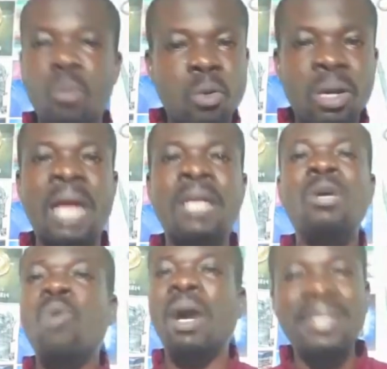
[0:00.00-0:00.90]
na
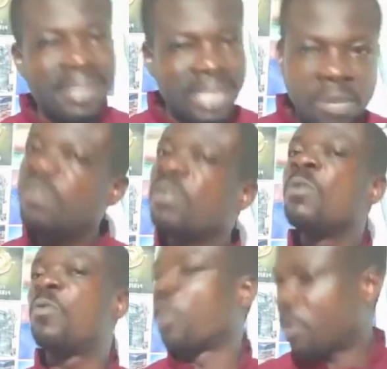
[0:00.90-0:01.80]
once saved
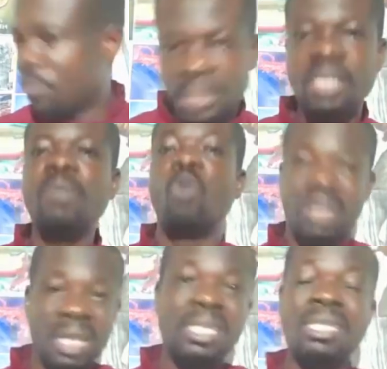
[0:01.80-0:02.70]
forever saved
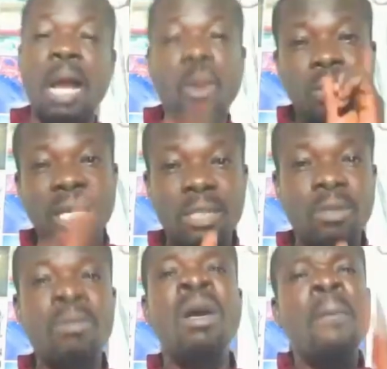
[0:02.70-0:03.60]
quotation sa quotation
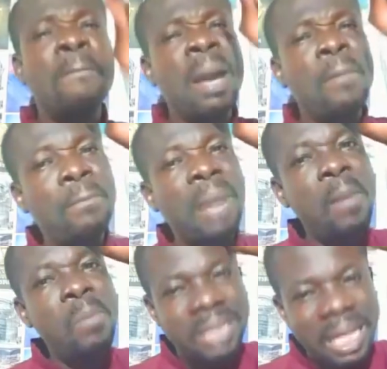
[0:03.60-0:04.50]
no ma
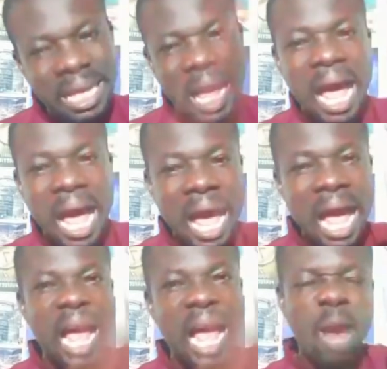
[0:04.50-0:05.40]
gbisa
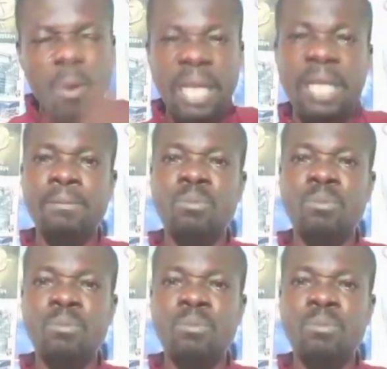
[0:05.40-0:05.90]
sa e wey